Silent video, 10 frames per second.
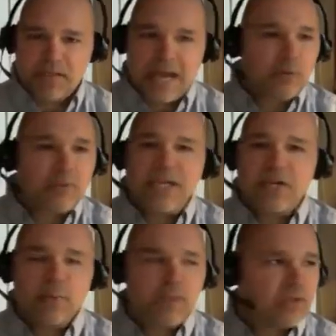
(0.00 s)
I don't
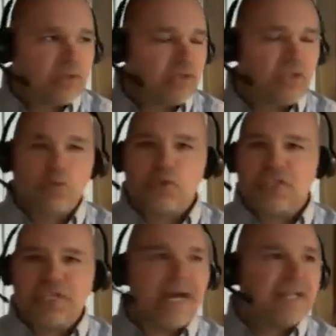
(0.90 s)
care what's on a Georgia
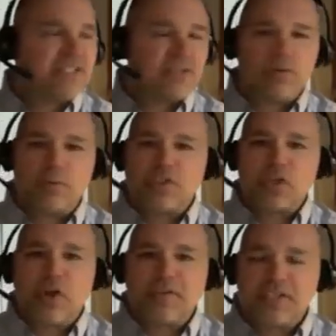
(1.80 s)
guidestone or what's
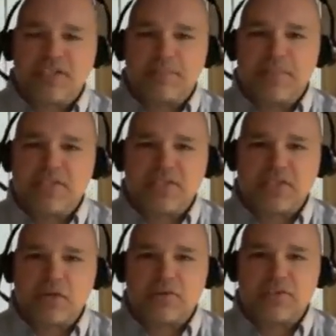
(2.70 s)
carved into some piece of
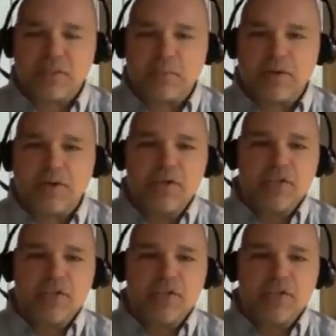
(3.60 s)
stone somewhere.